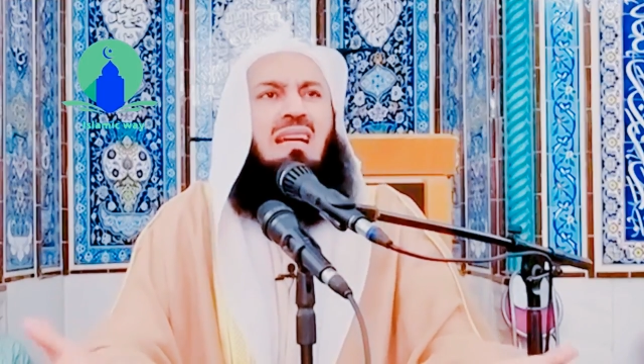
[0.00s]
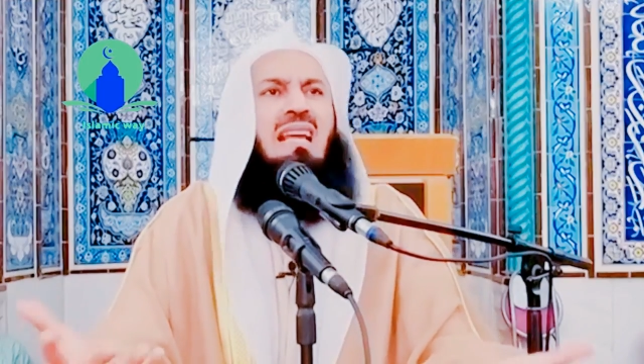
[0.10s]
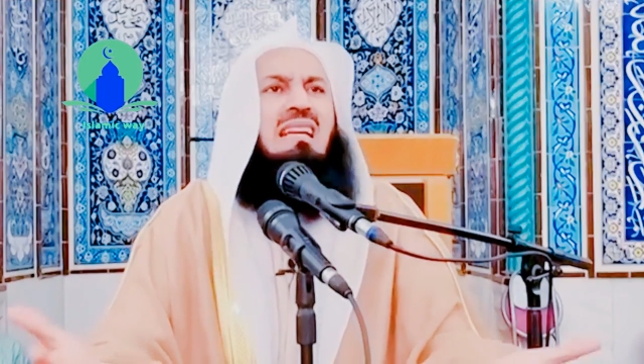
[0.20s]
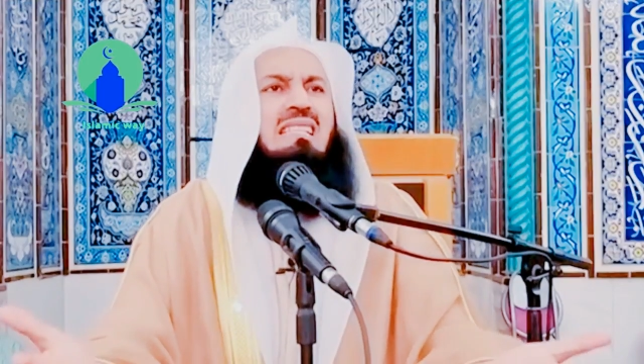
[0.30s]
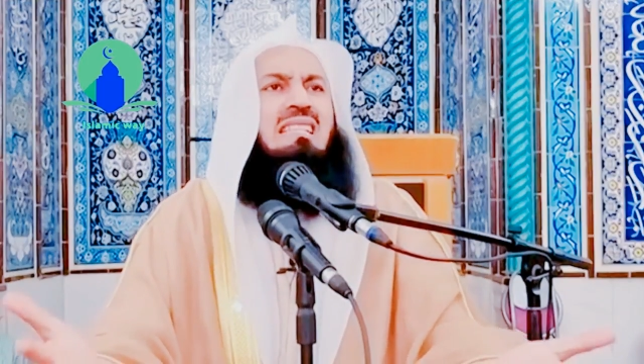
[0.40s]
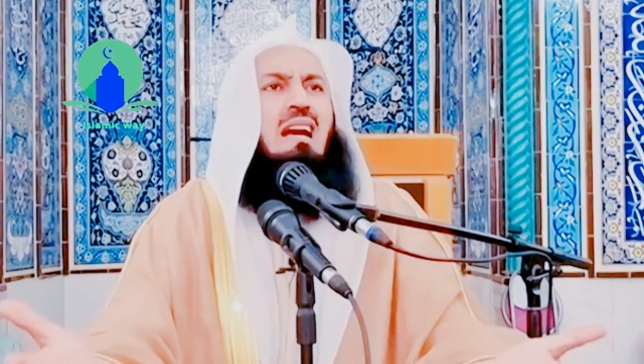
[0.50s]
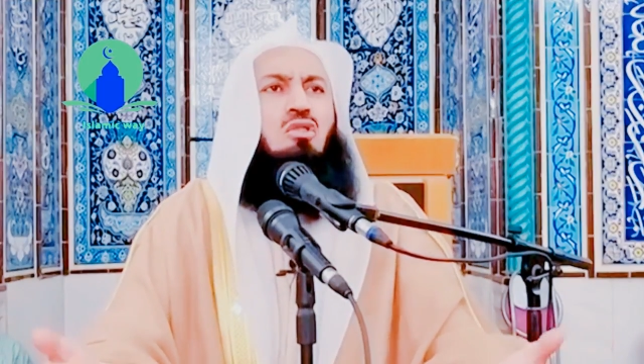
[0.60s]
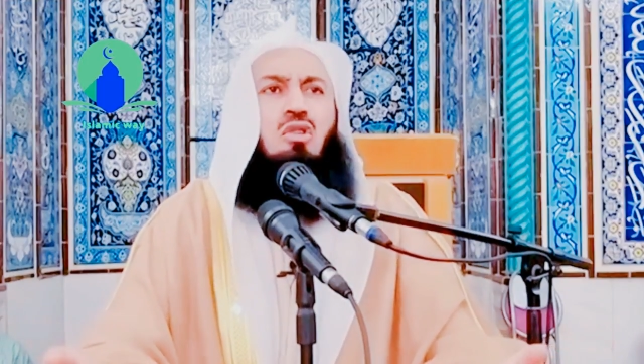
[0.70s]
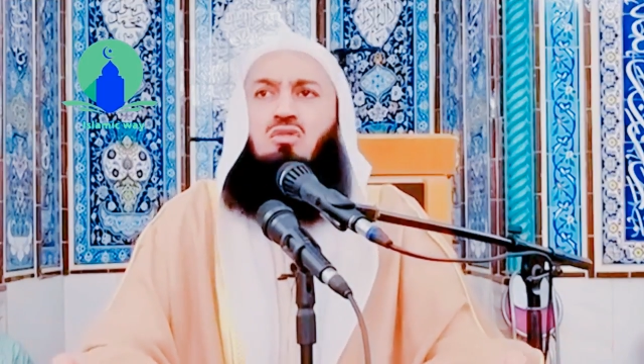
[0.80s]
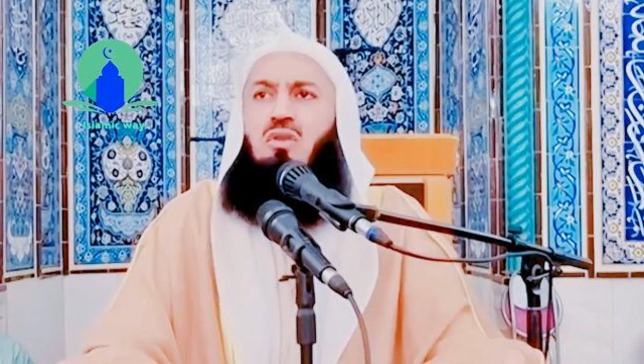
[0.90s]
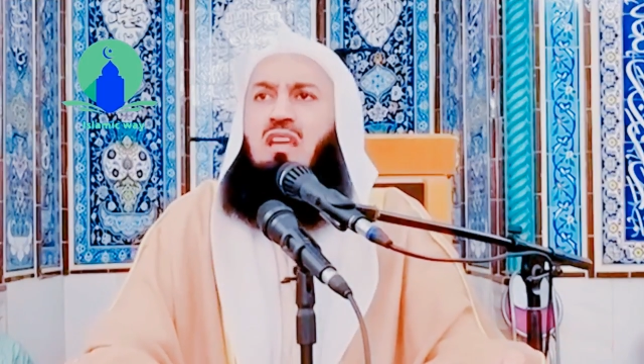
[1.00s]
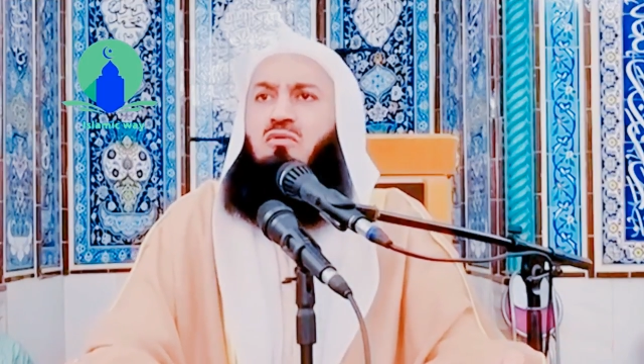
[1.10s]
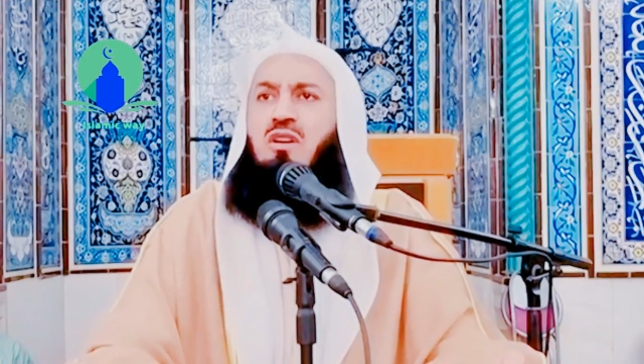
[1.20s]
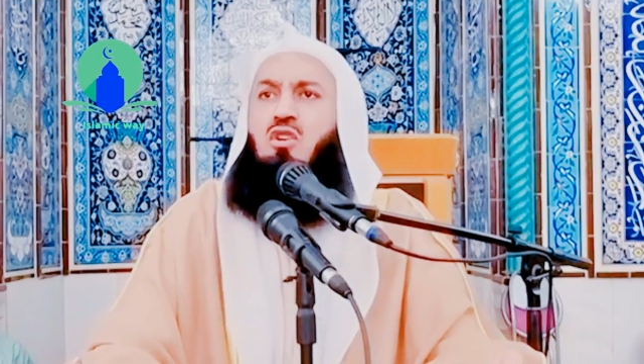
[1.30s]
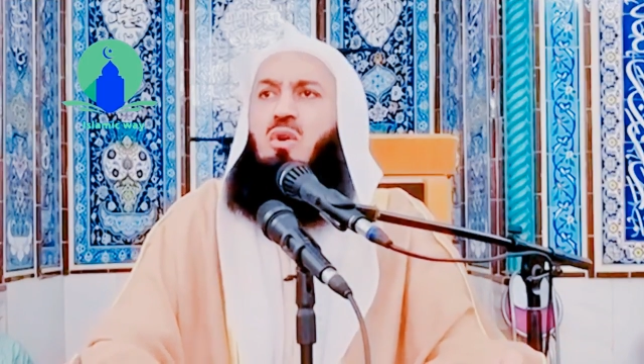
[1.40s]
what legacy are you going to
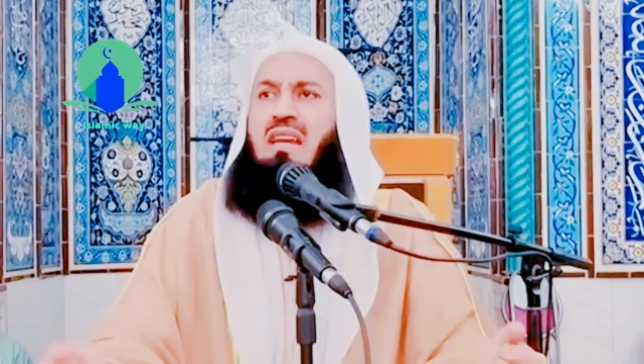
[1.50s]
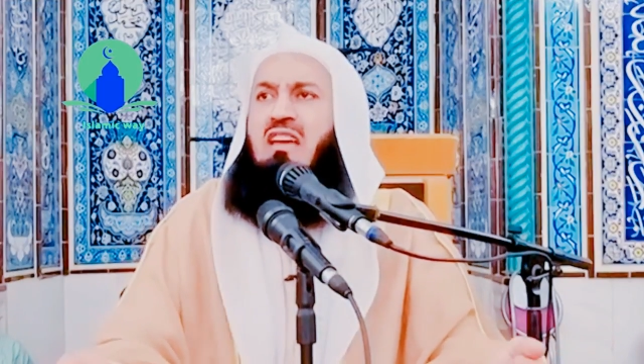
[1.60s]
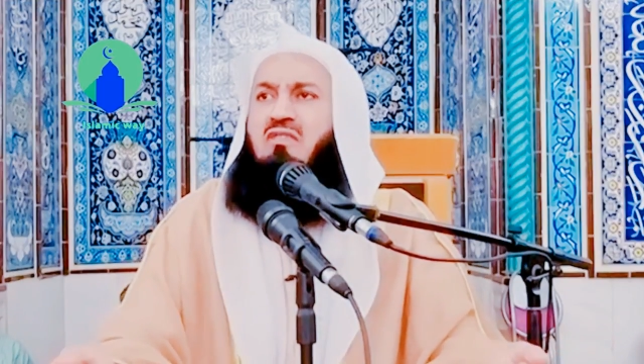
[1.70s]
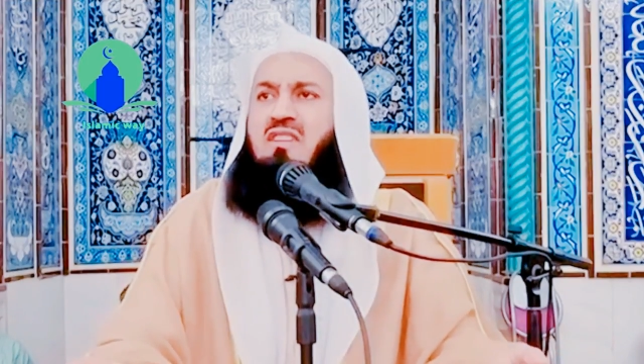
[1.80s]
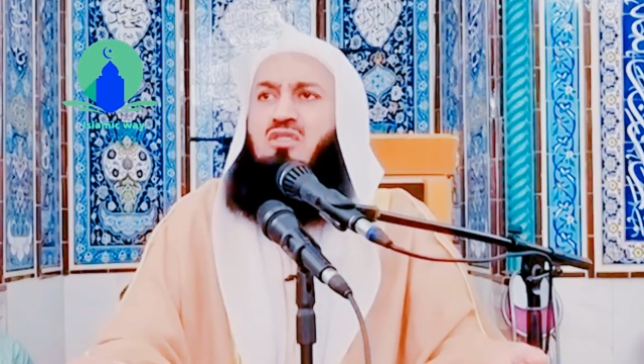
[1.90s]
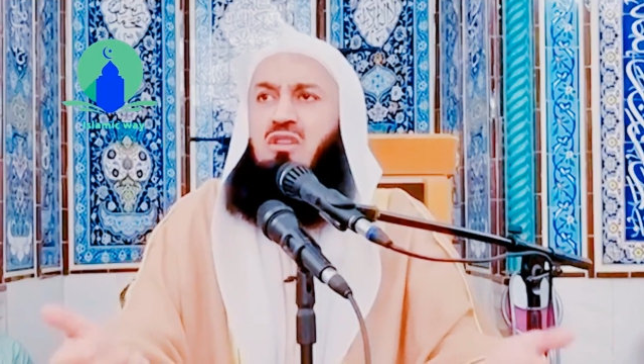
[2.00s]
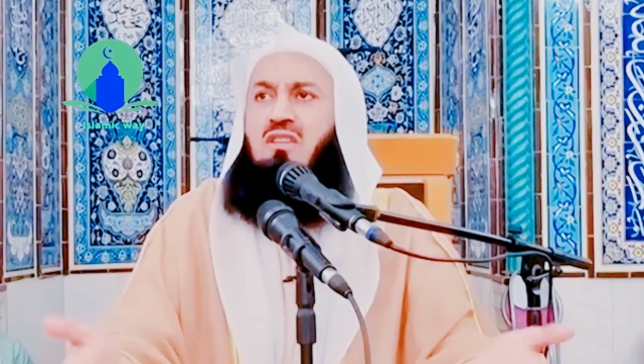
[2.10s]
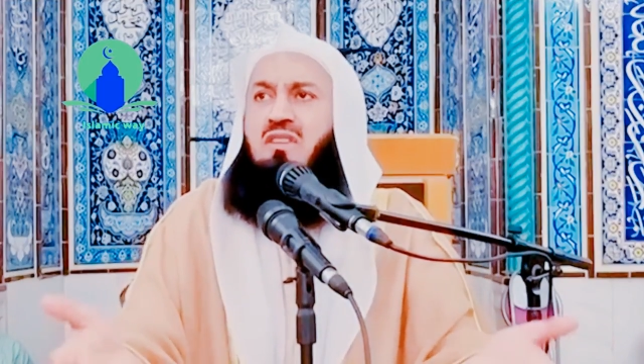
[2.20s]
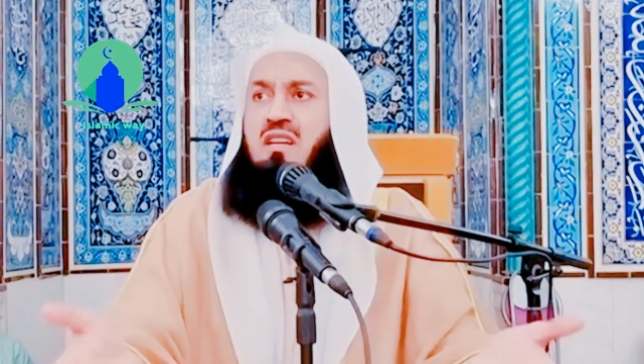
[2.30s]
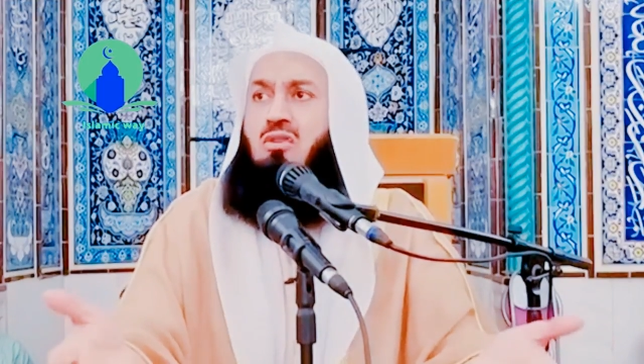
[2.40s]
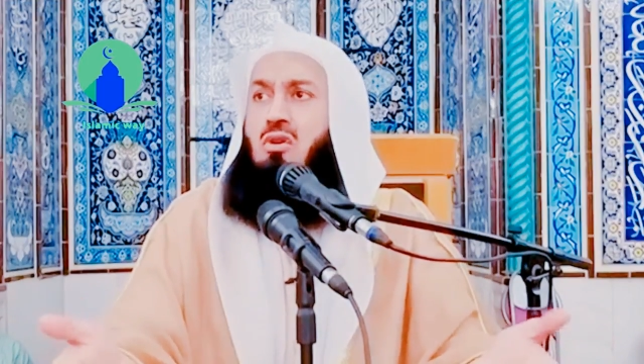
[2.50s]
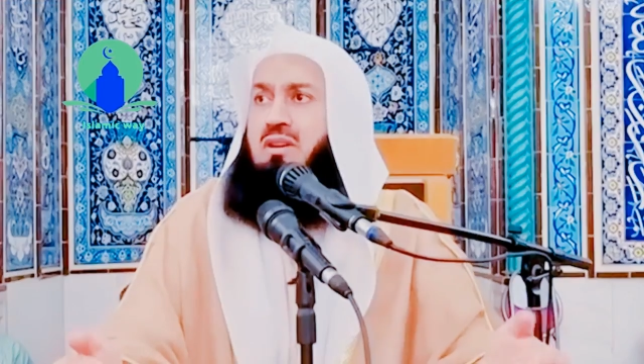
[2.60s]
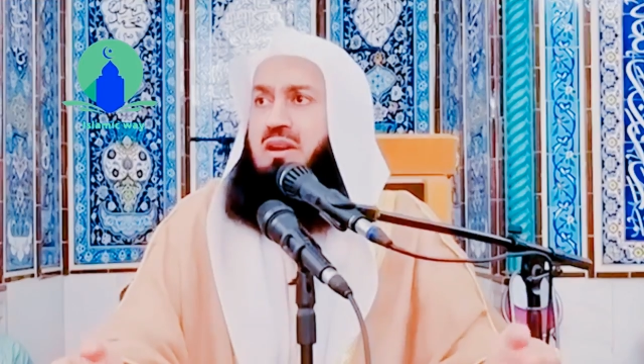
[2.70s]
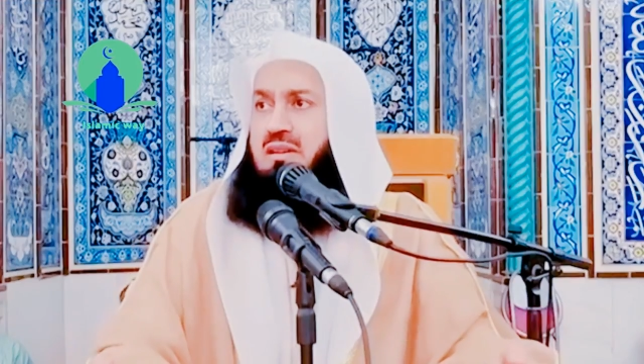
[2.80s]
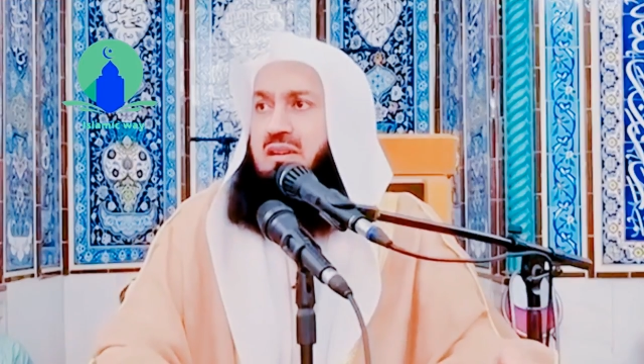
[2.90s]
leave when your life is not even in
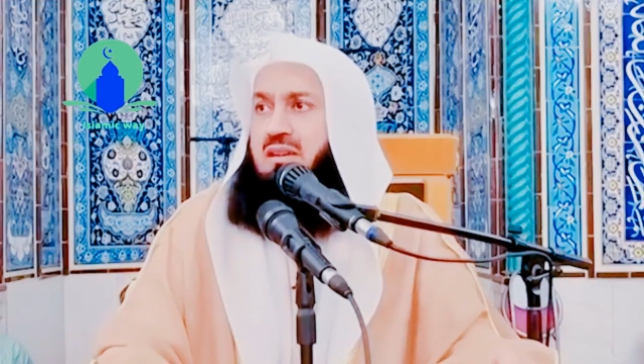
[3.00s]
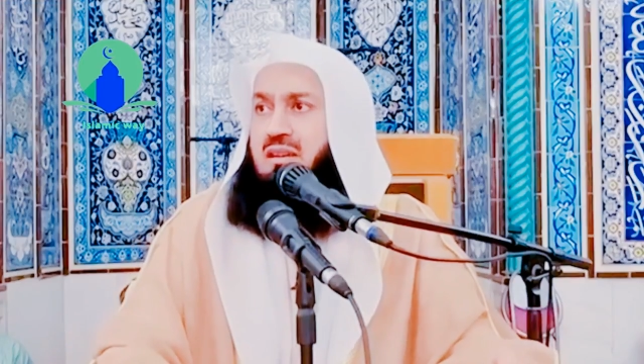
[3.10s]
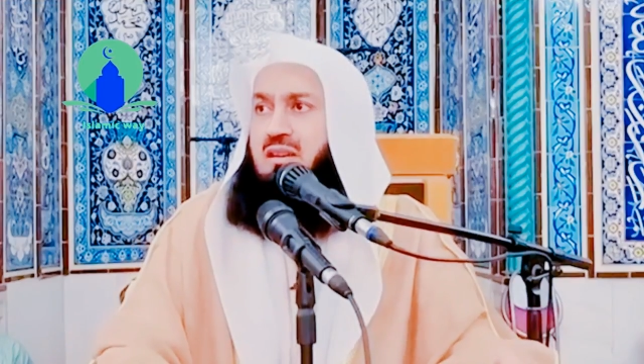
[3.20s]
order?